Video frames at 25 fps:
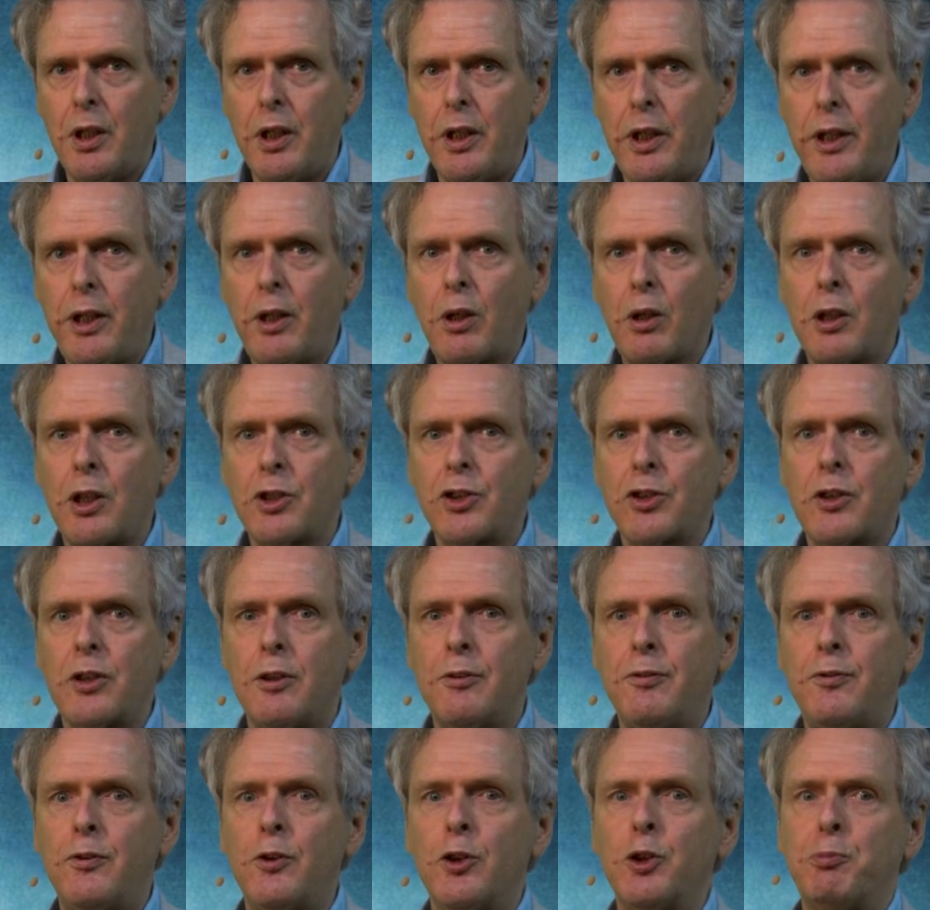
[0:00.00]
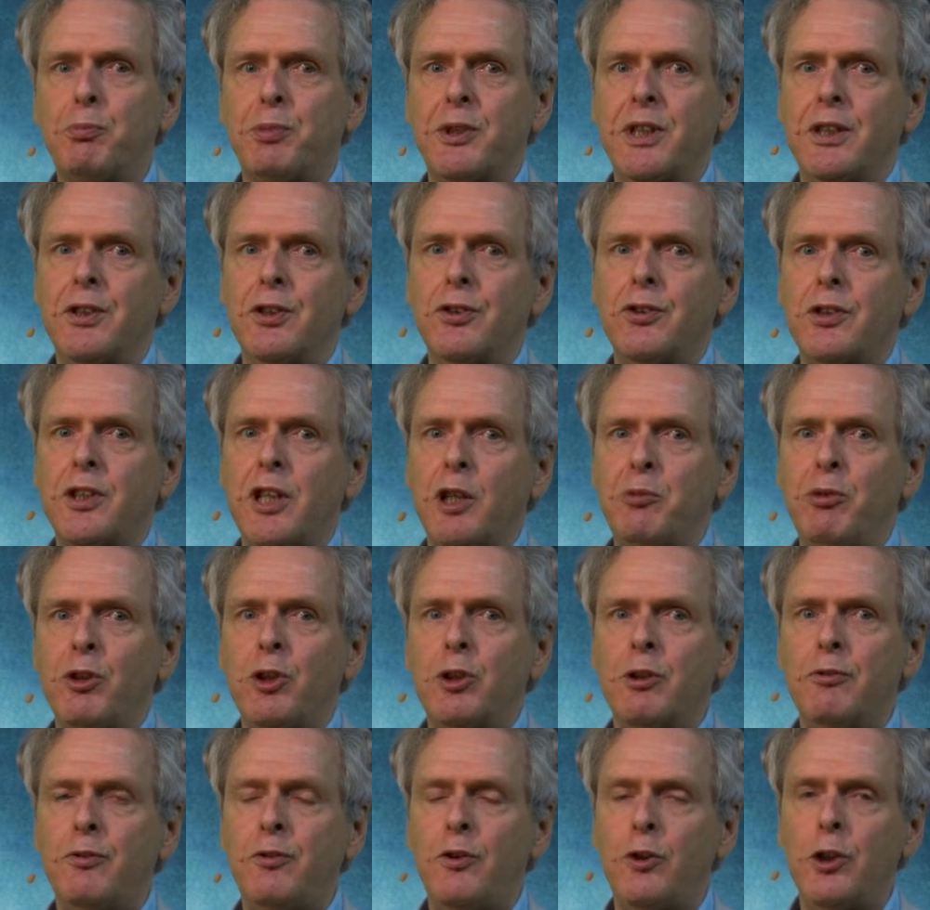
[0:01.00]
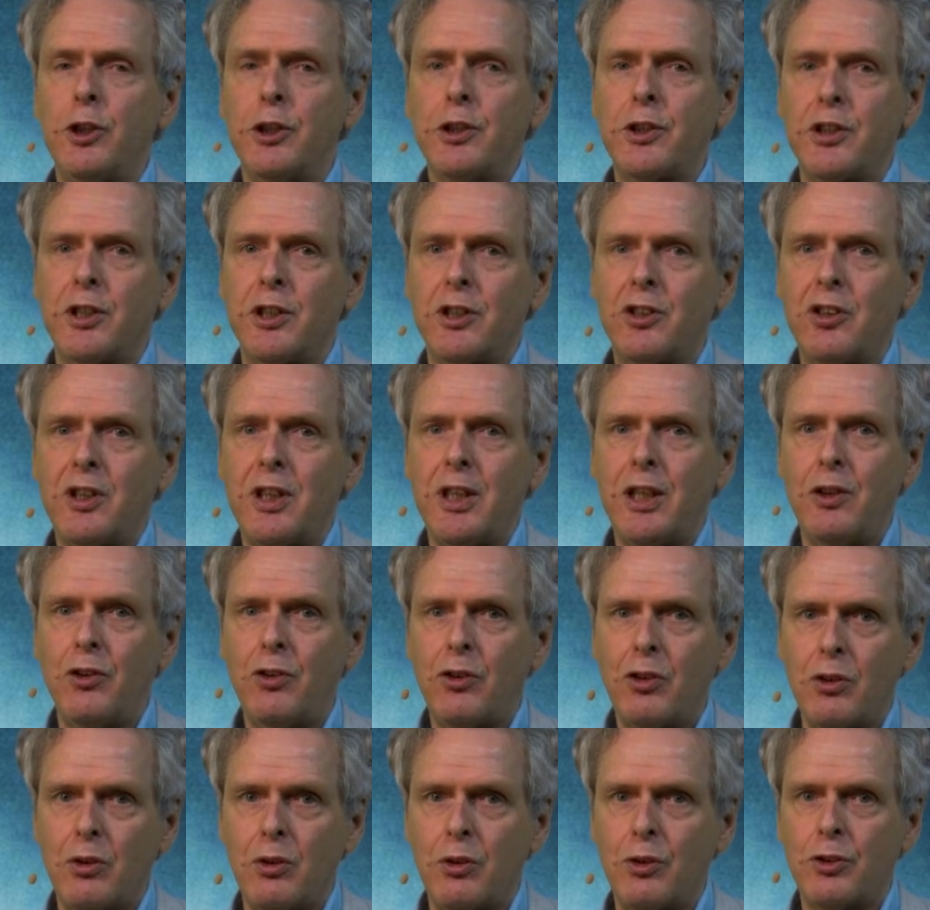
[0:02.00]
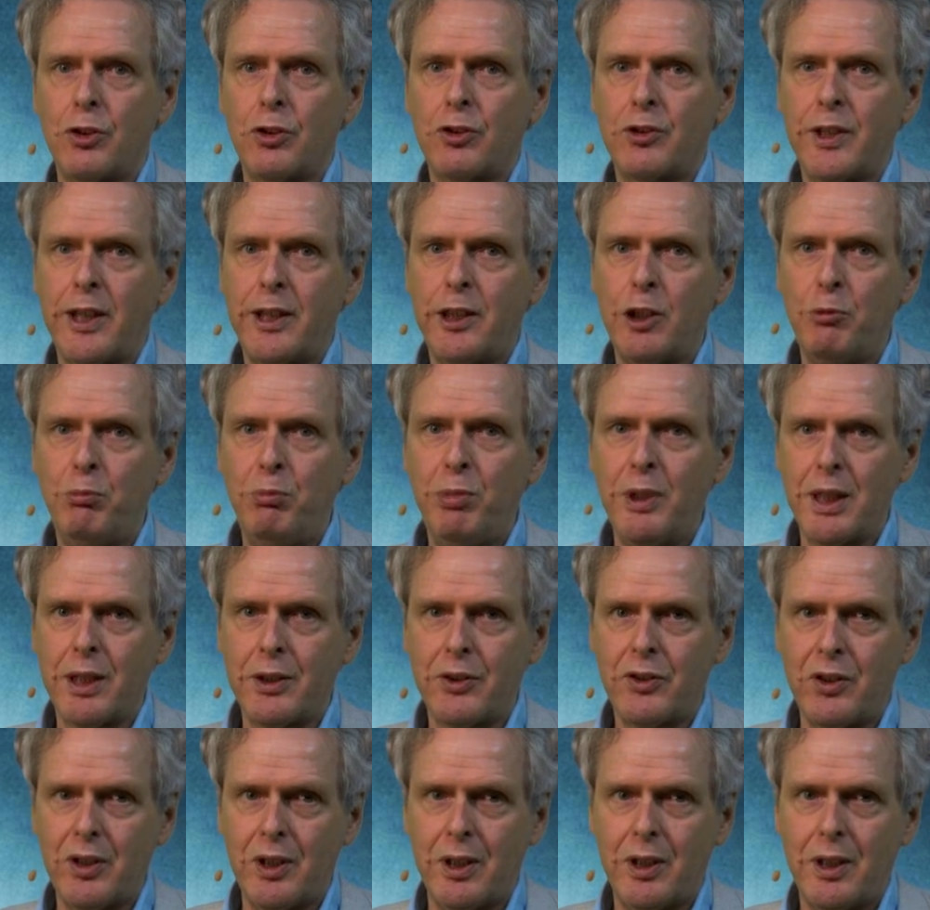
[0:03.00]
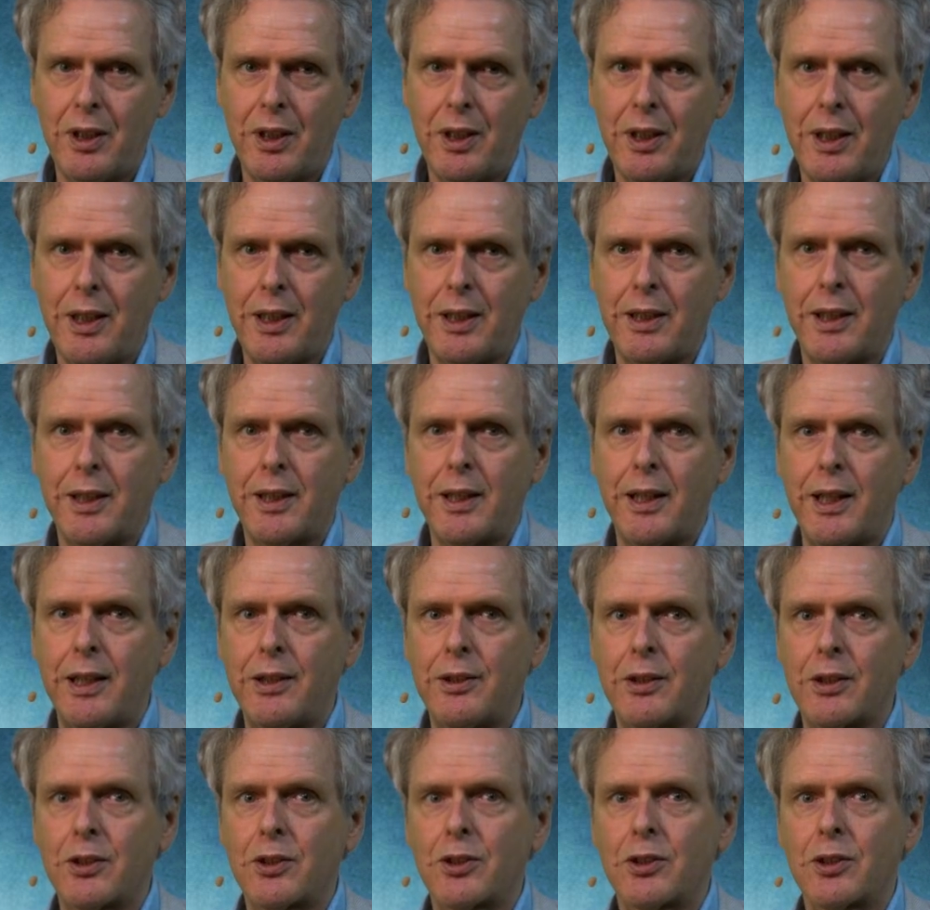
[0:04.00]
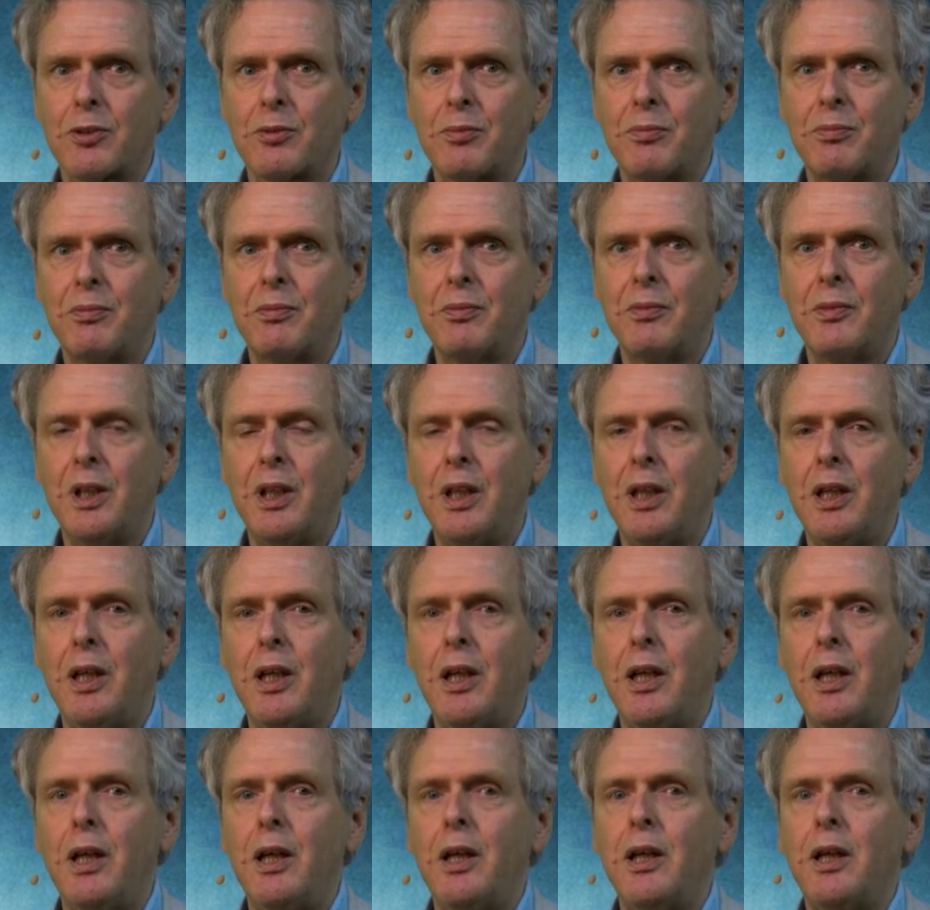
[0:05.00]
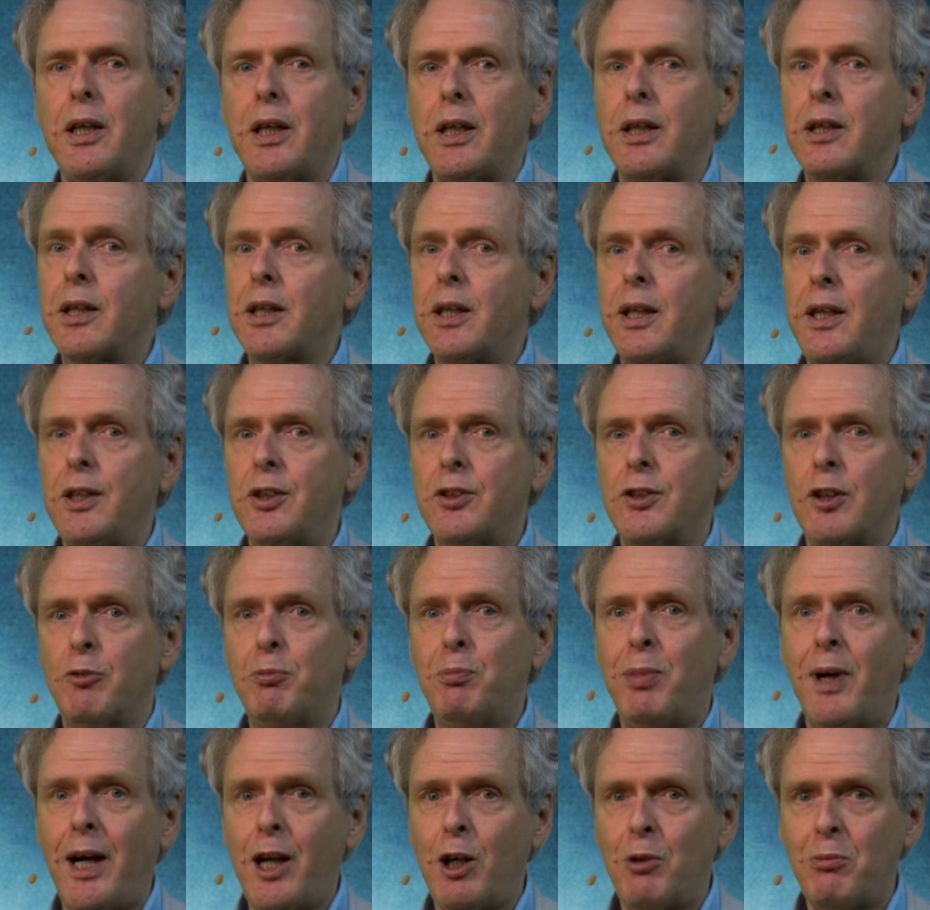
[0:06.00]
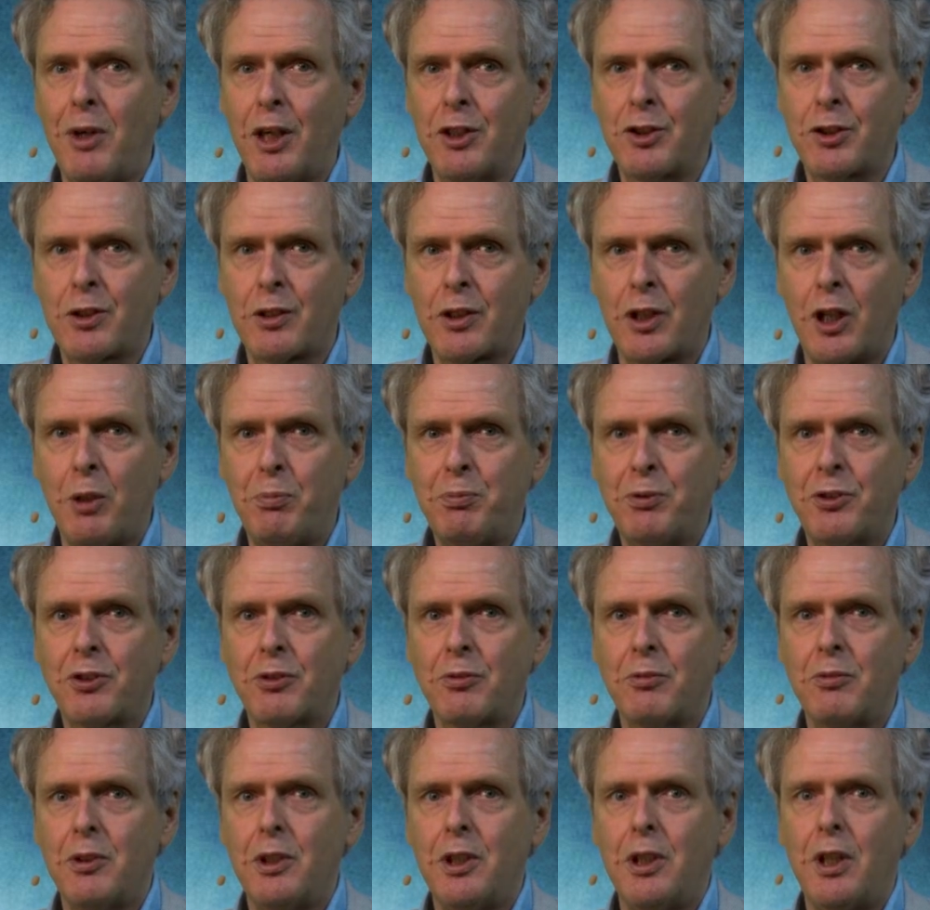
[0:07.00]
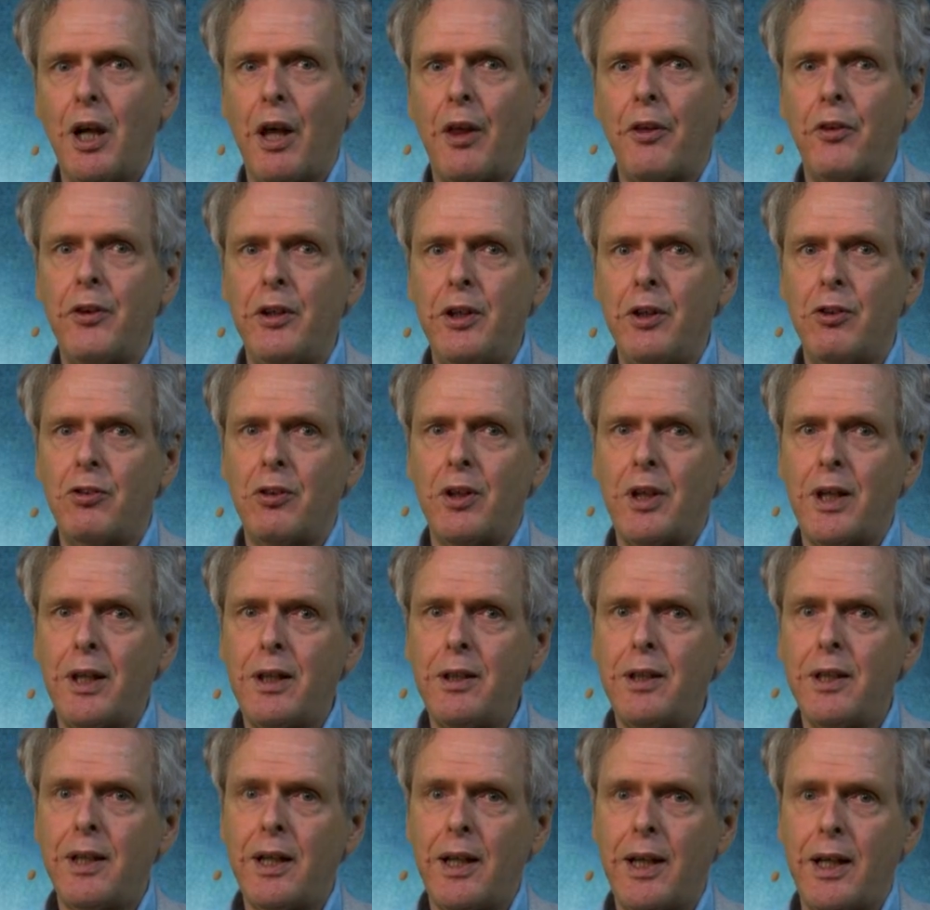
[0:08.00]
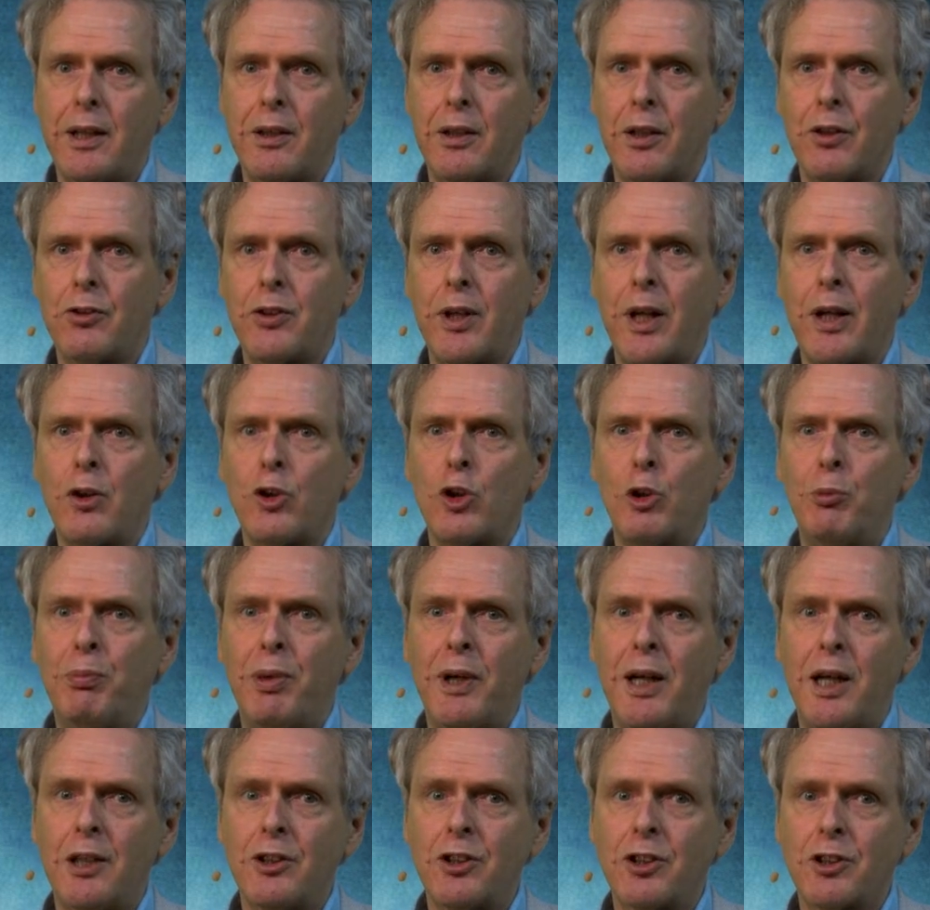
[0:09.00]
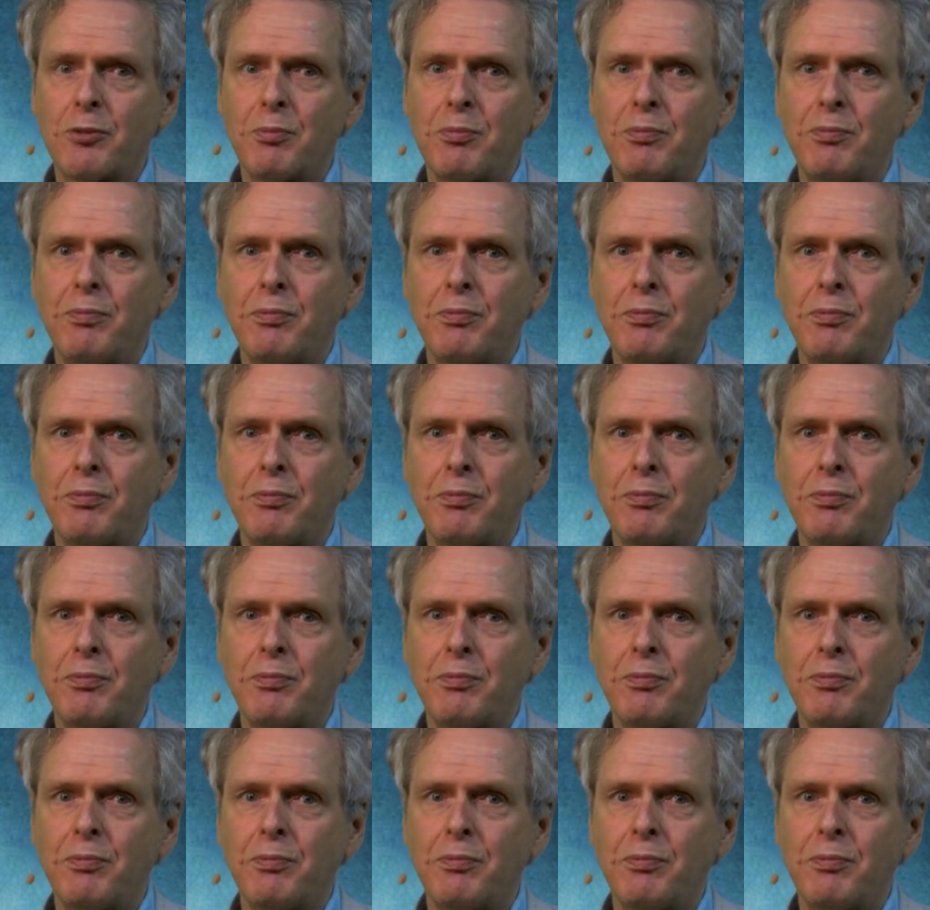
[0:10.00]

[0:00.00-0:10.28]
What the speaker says: Ecological footprints can be converted into sustainability indicators. In the case of biomass crops, these indicators encompass,